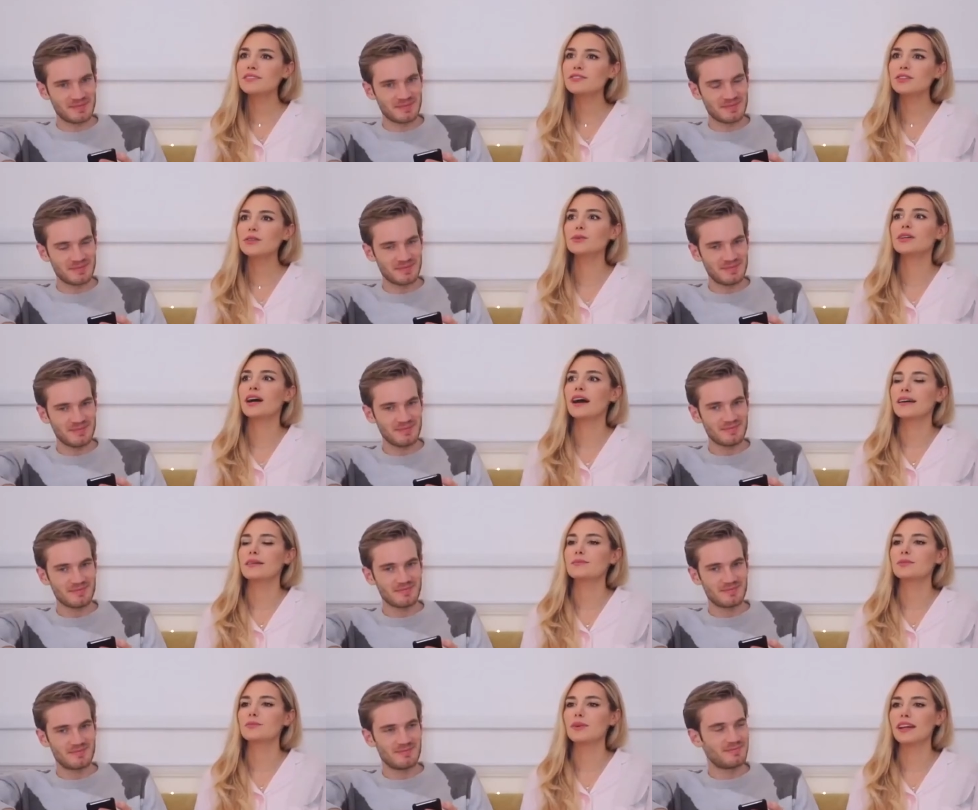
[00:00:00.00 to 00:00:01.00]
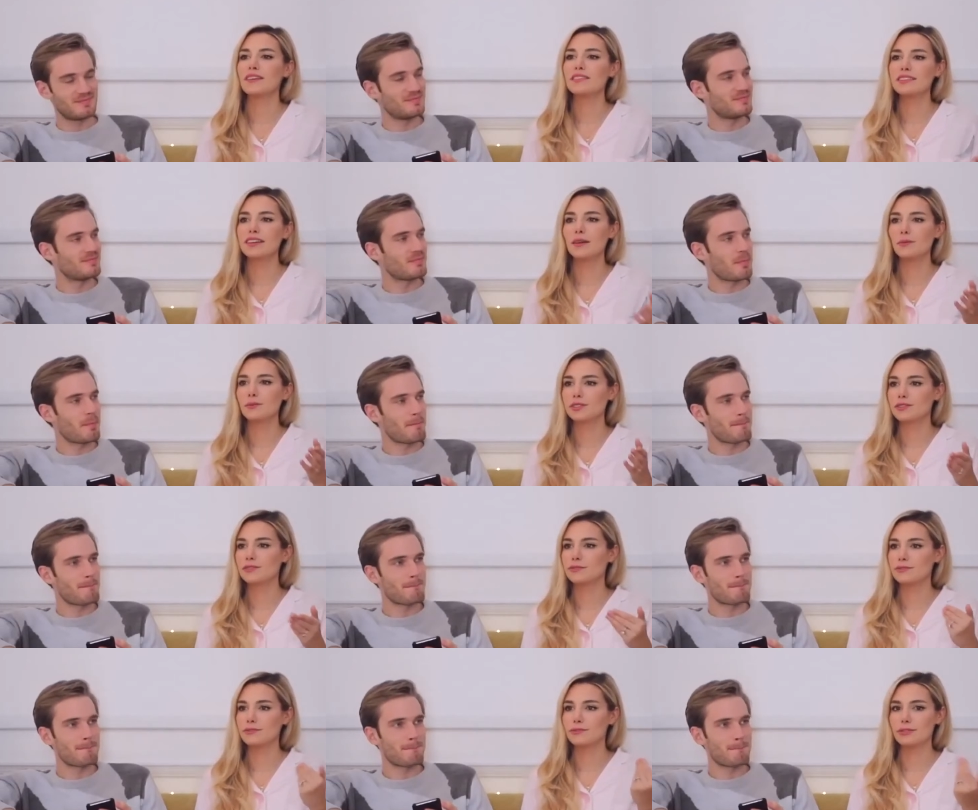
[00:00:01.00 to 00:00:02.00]
Speaker 1: few times, but every time was
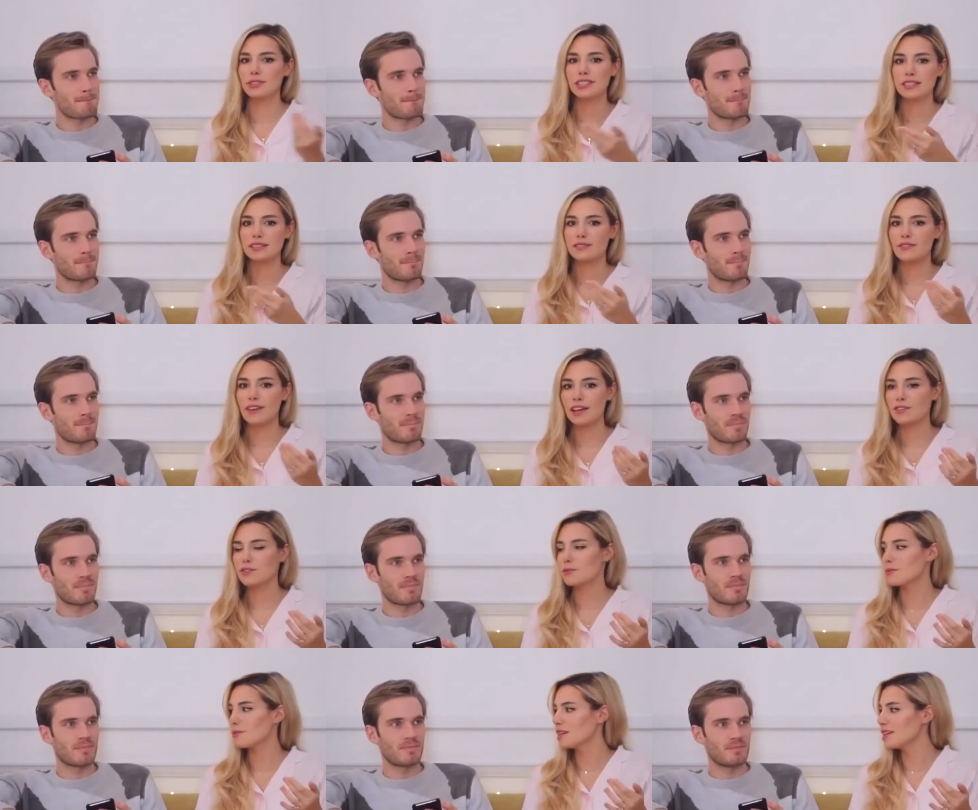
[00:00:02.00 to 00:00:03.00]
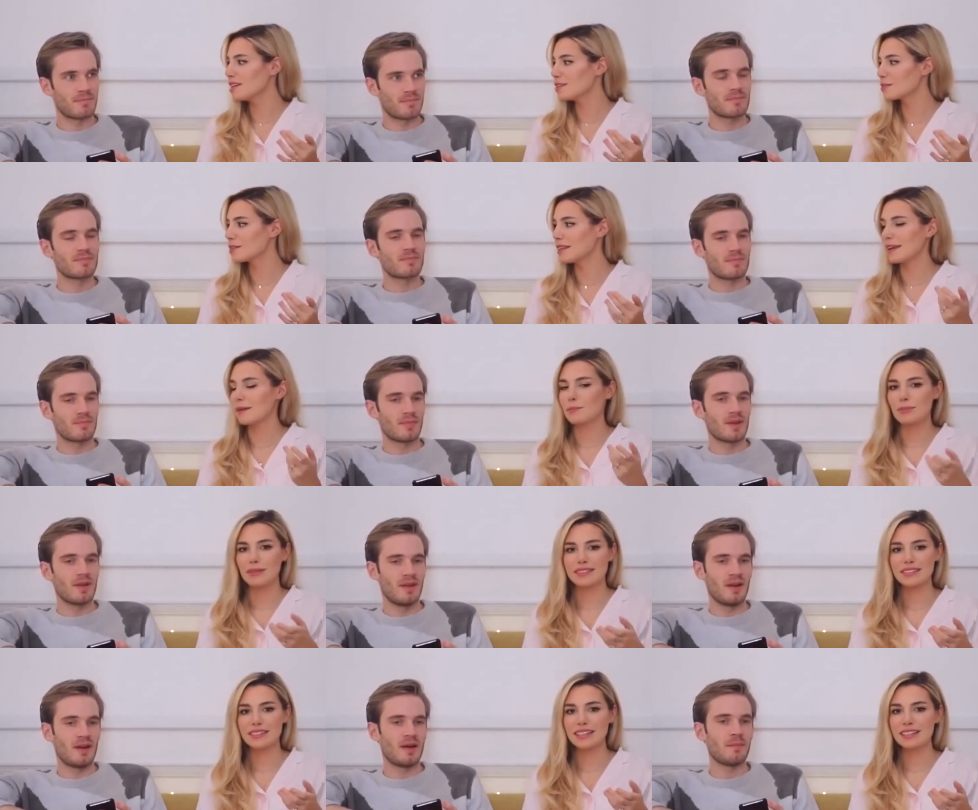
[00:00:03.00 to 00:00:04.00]
for just fashion week or like
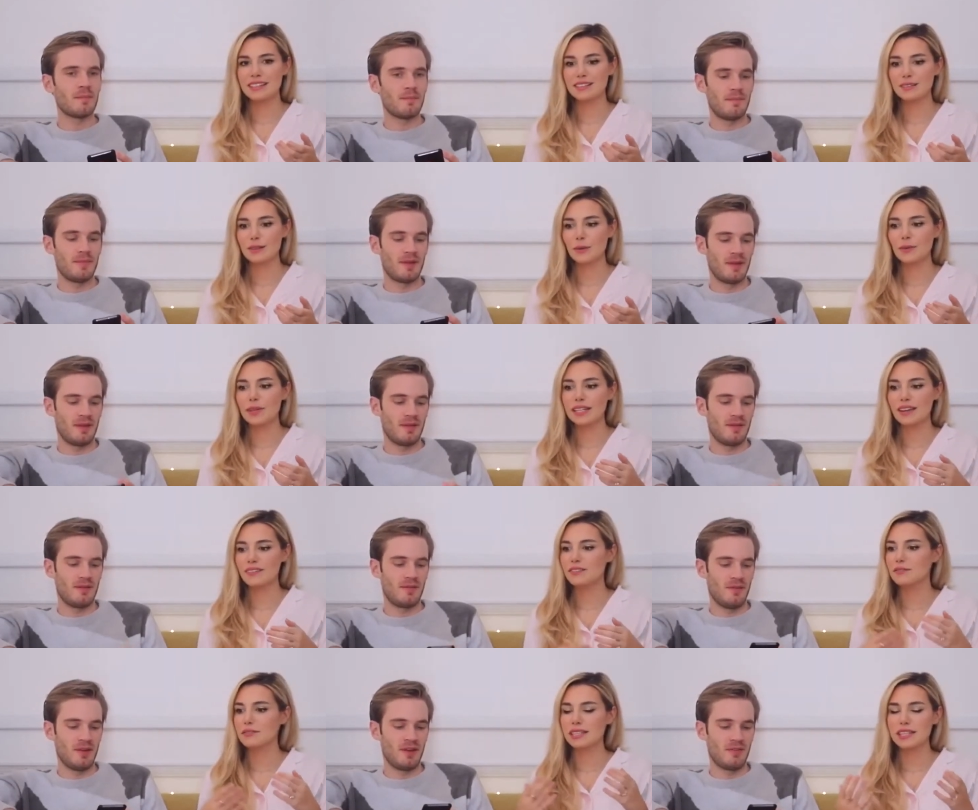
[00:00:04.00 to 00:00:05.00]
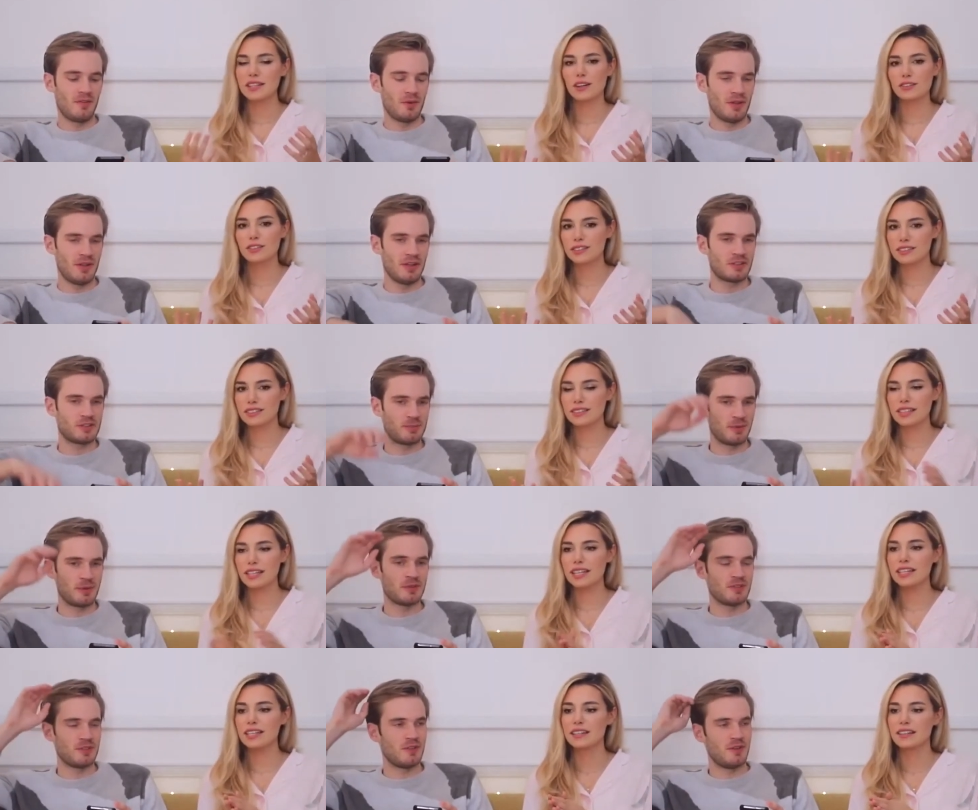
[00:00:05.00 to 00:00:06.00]
business. Yeah, so yeah. We never, we
Speaker 2: never really
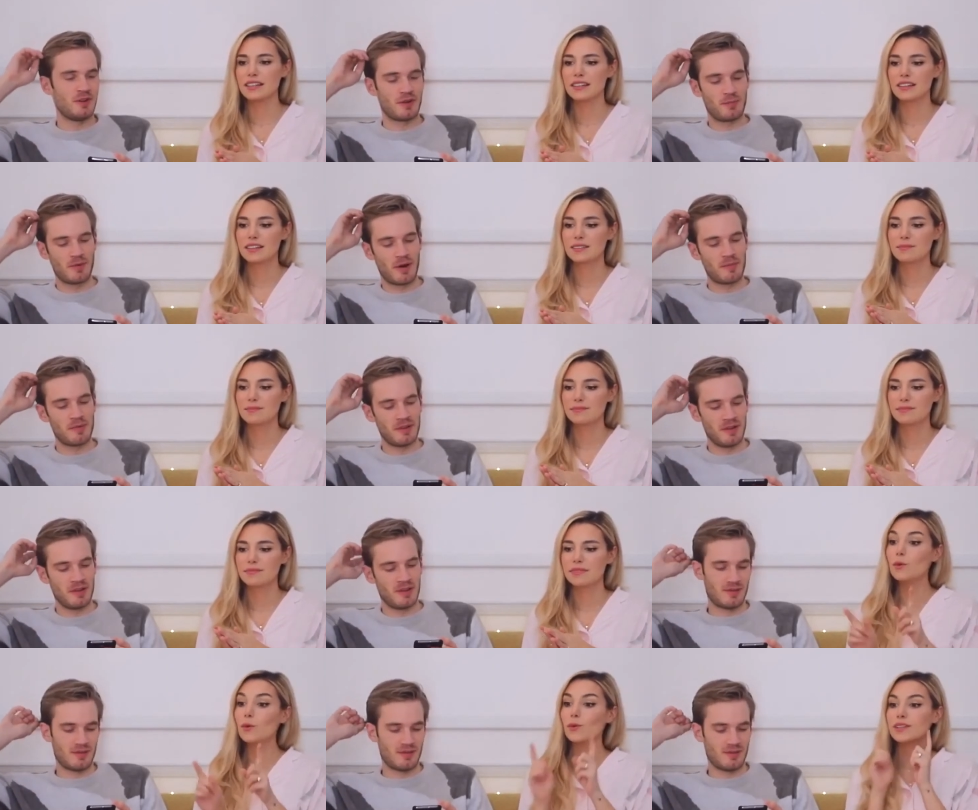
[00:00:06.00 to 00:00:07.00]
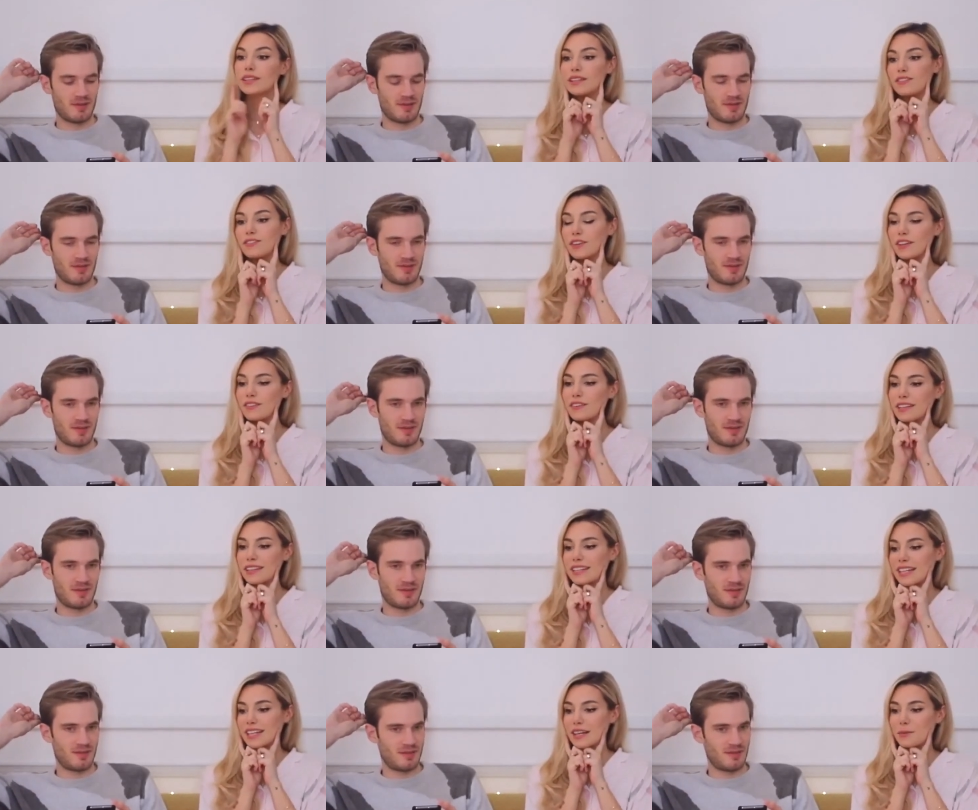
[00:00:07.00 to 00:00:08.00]
explored New York properly.
Speaker 1: Oh, the
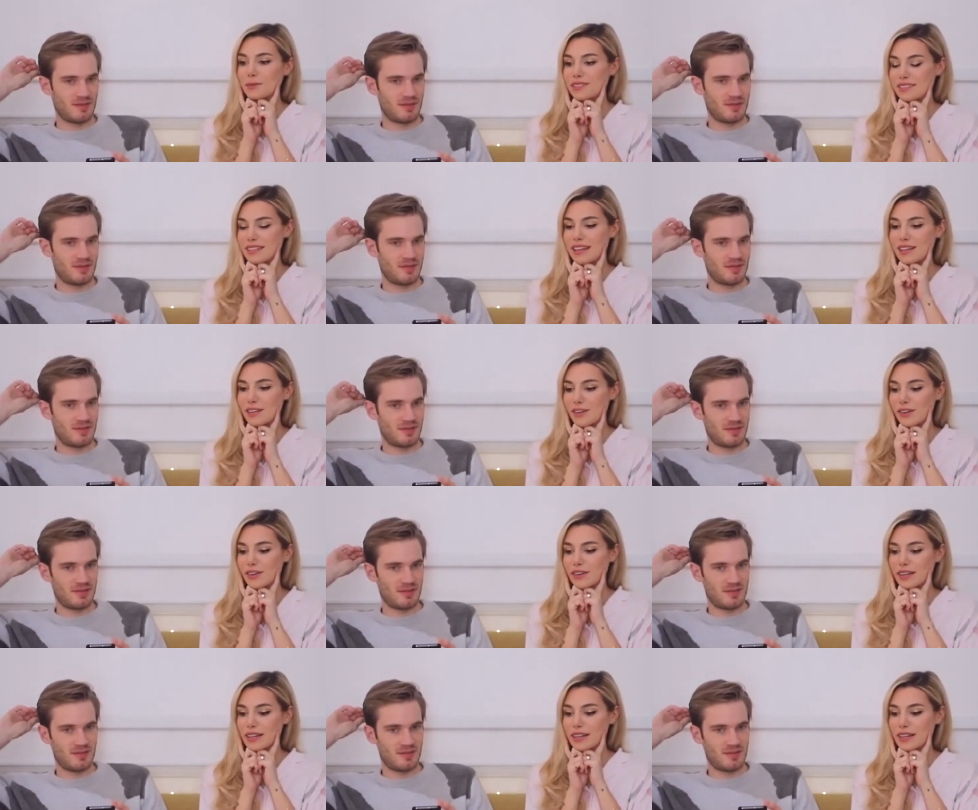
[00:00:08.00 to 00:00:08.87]
favorite thing I would say though